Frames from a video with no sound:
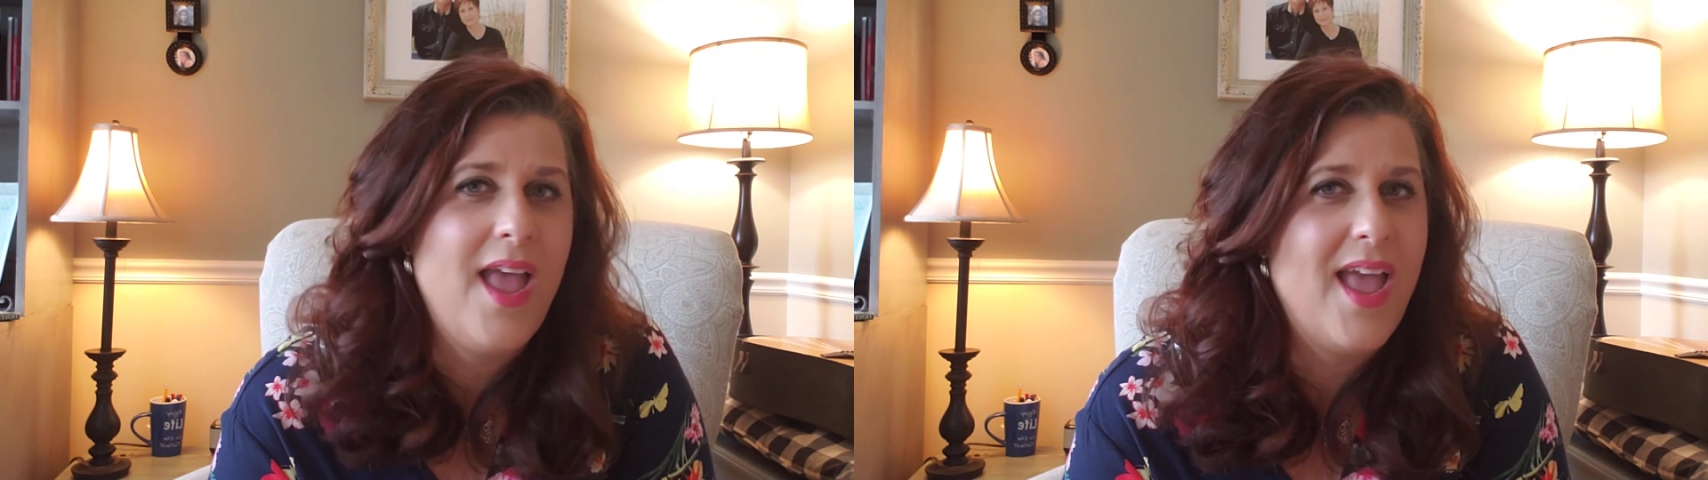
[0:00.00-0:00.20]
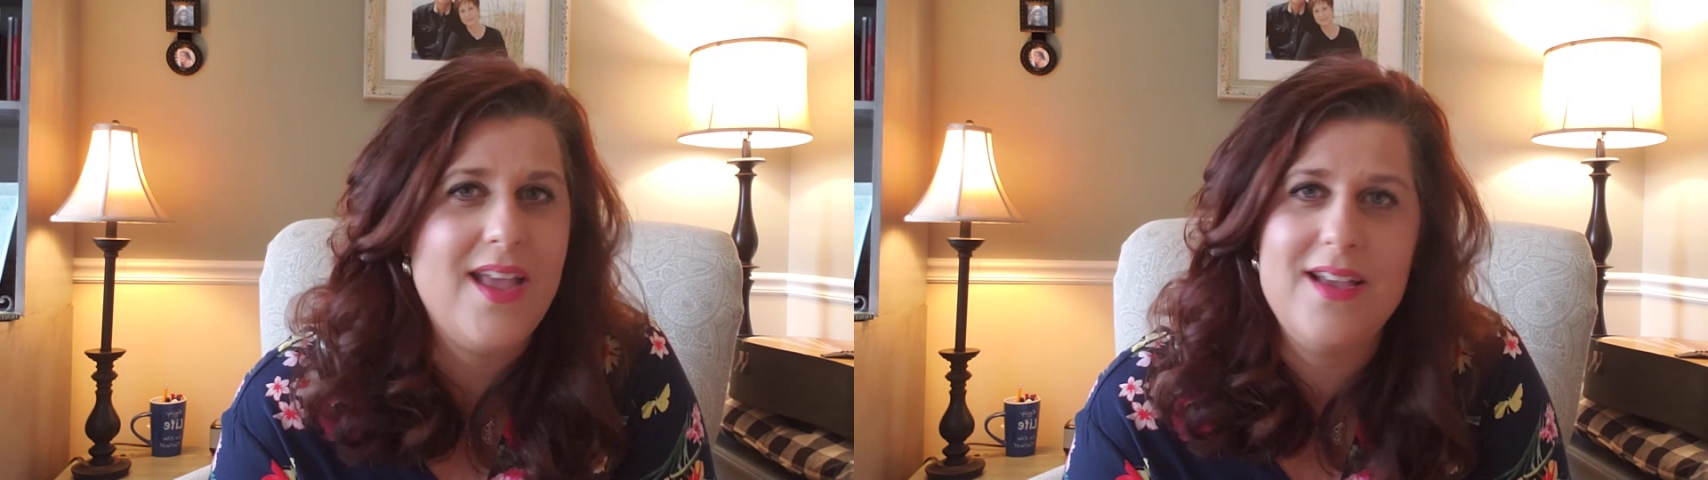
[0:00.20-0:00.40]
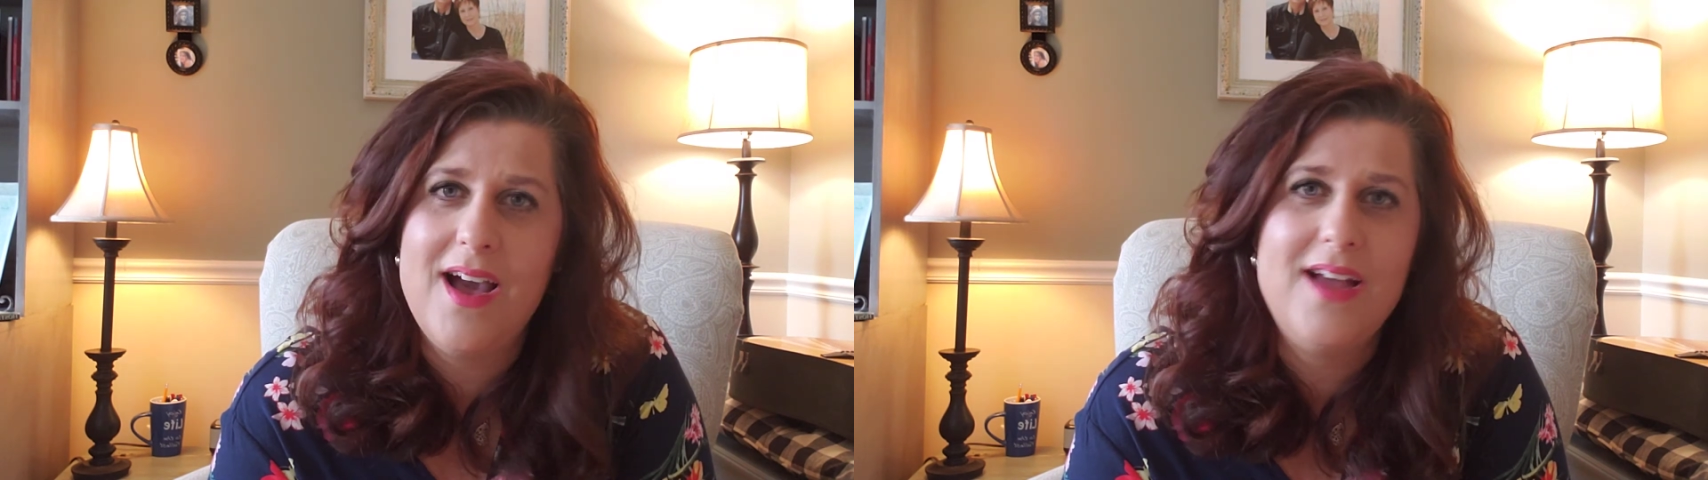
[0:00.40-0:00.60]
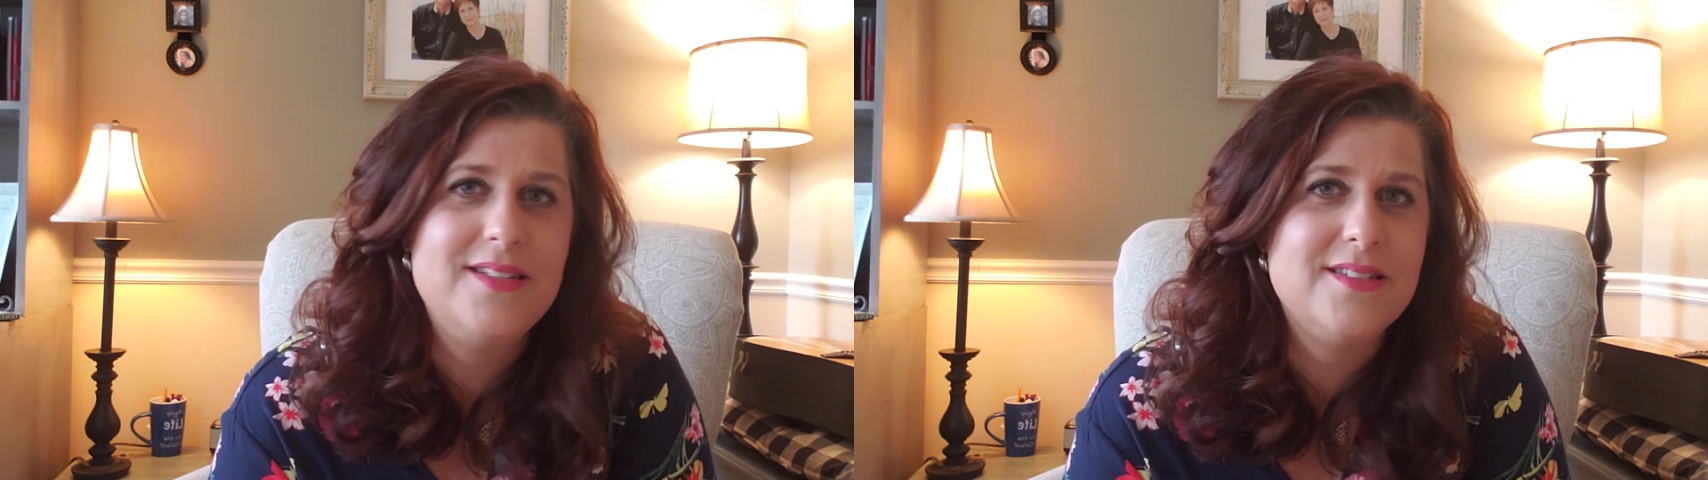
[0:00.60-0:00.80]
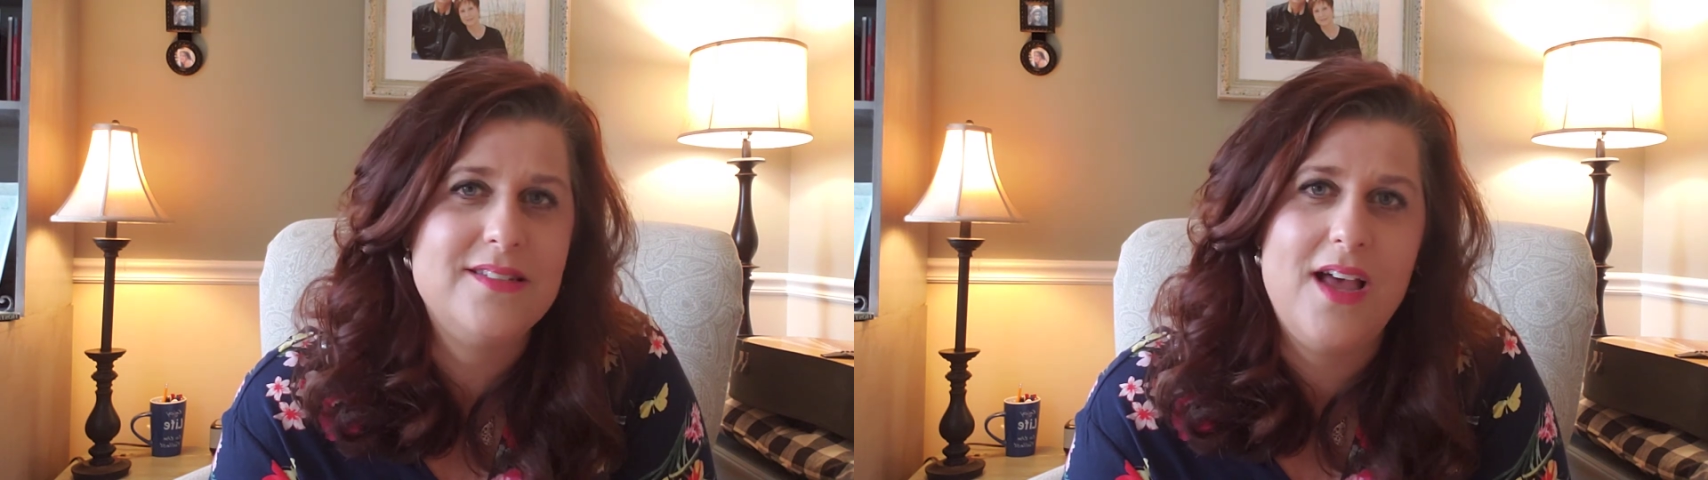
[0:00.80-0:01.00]
And God
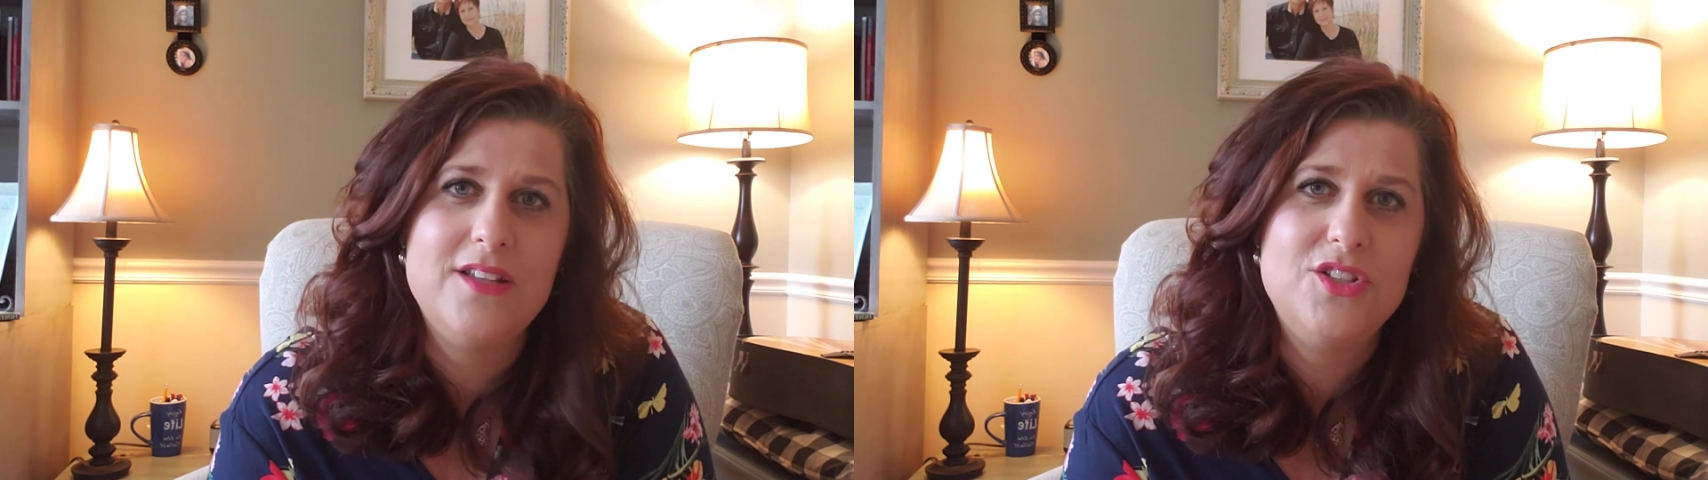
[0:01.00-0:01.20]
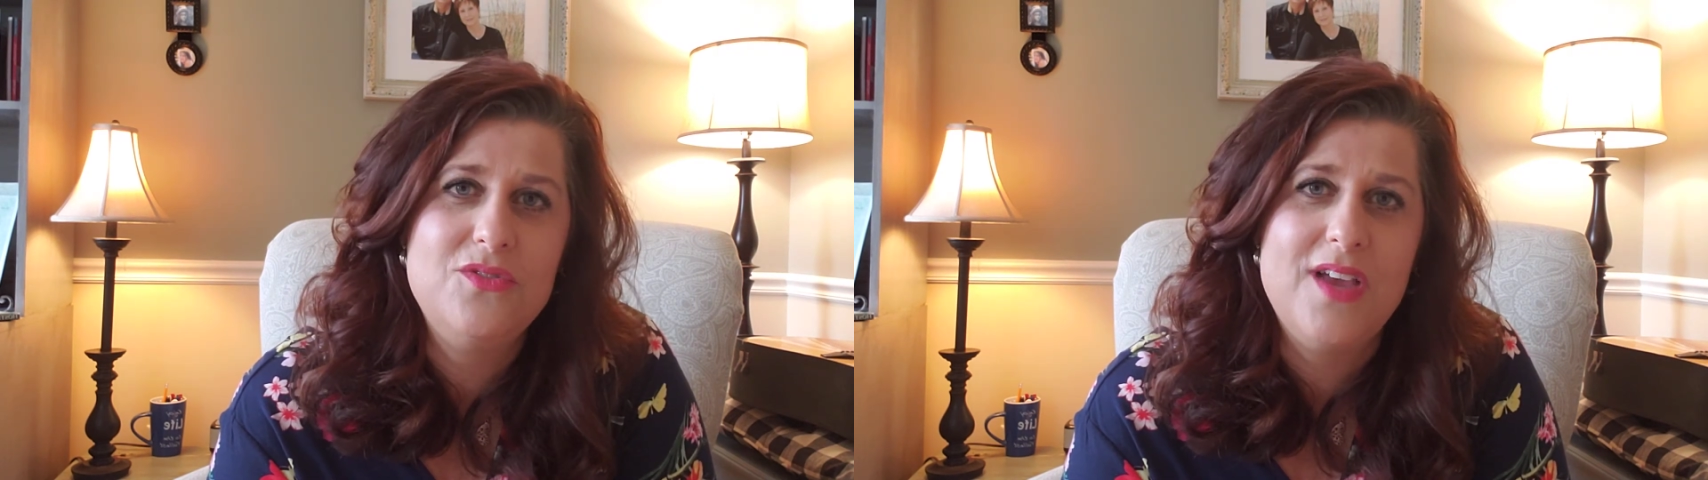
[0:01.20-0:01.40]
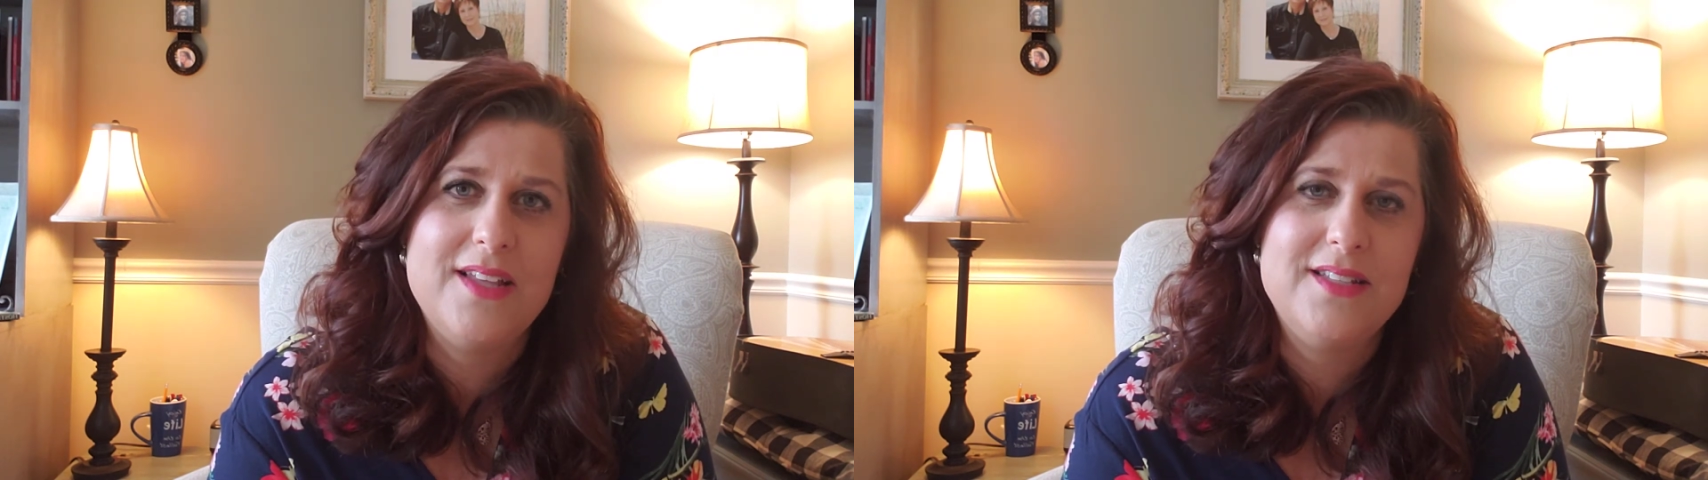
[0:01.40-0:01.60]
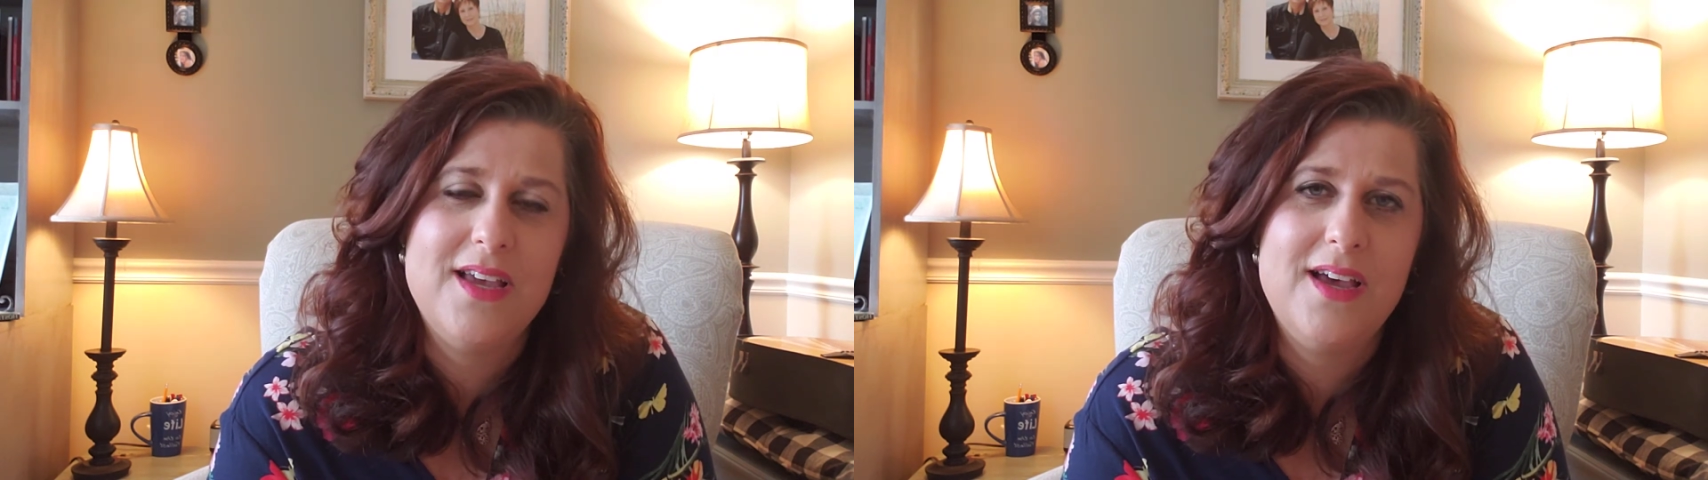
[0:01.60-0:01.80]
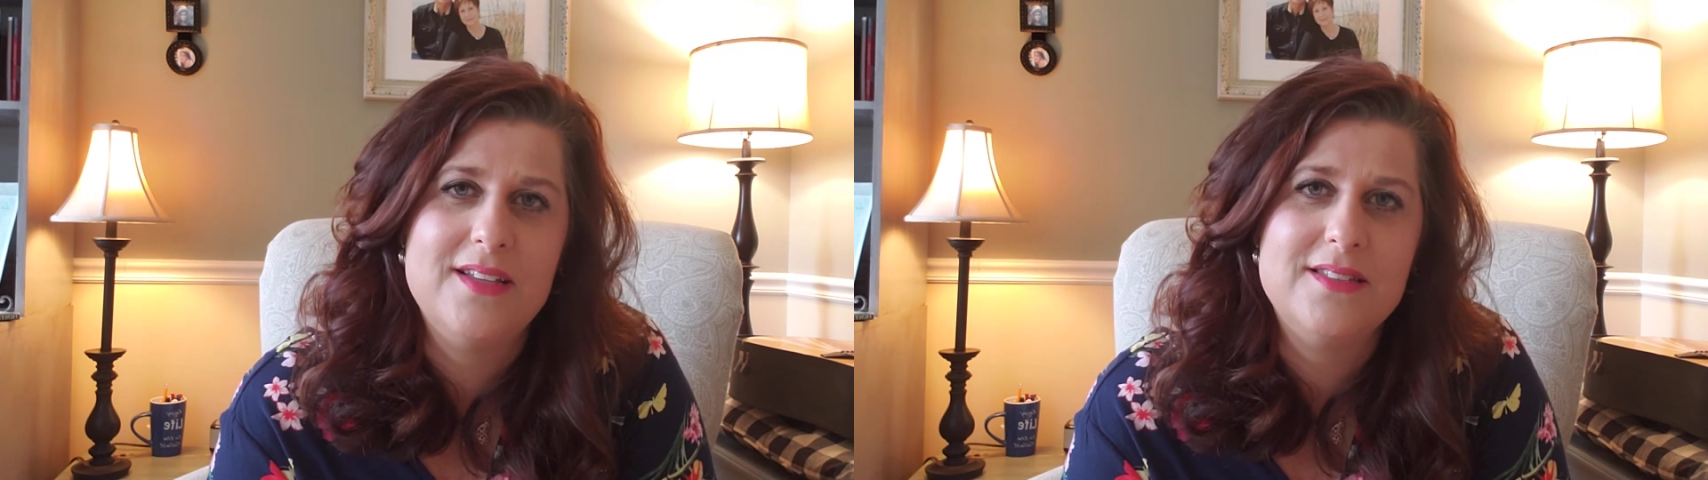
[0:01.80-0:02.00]
does not do that to
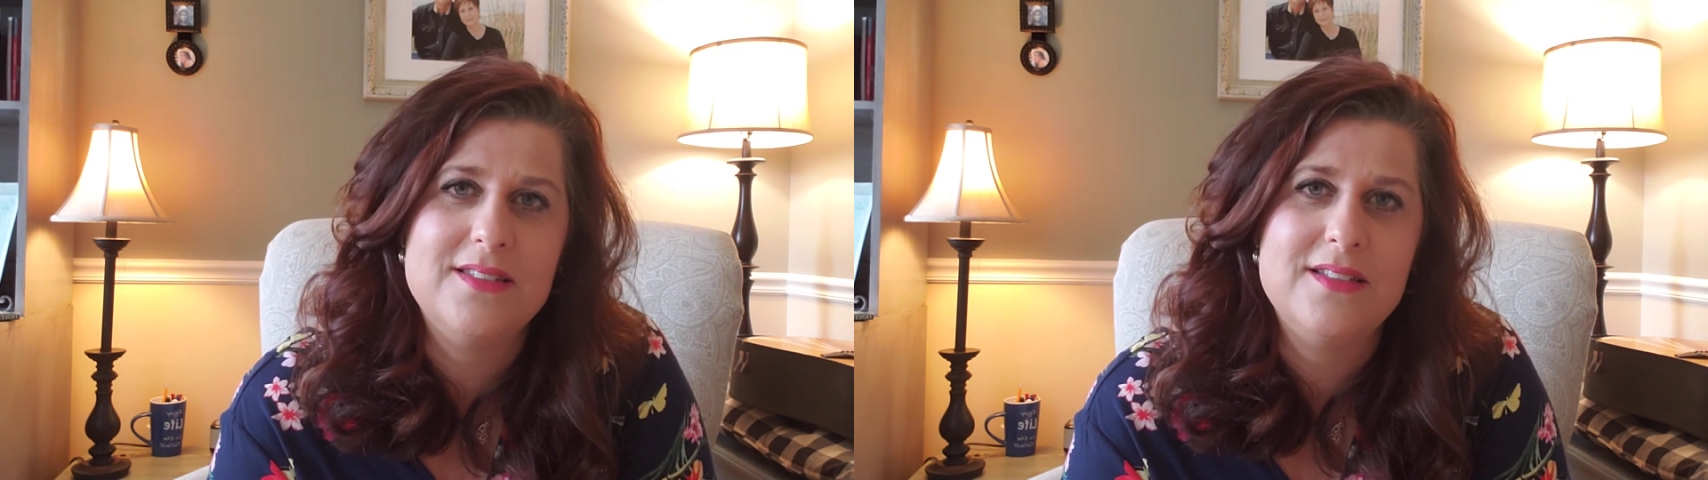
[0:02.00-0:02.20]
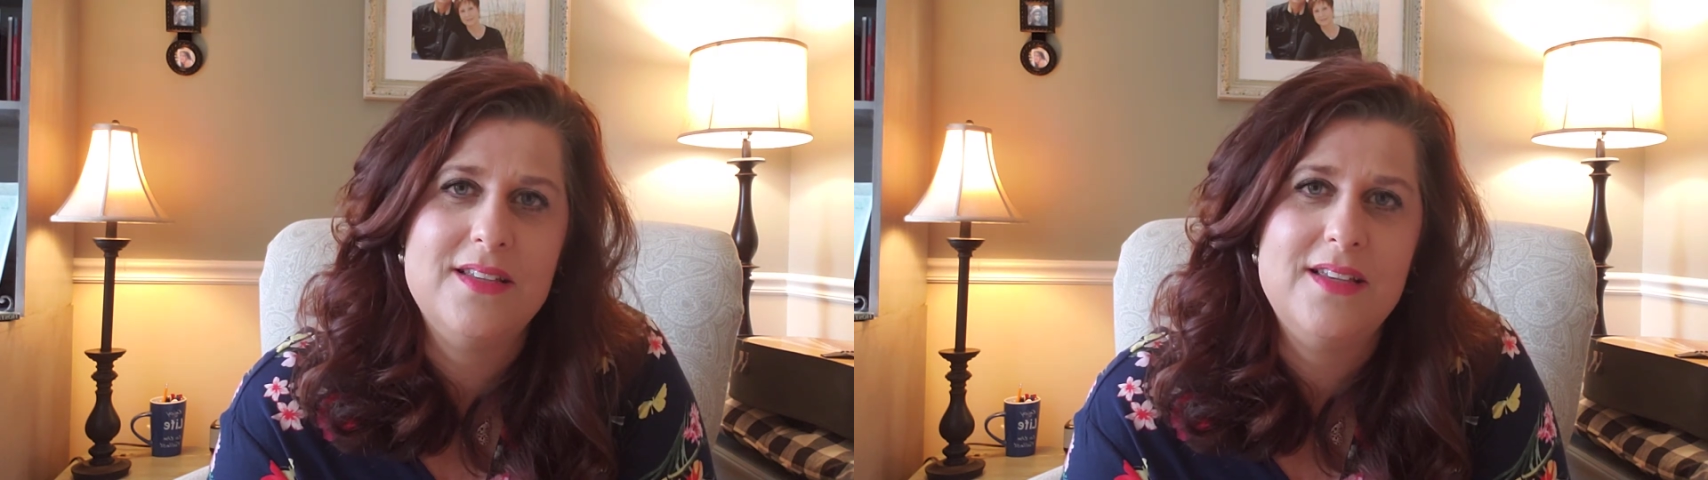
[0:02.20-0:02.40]
us.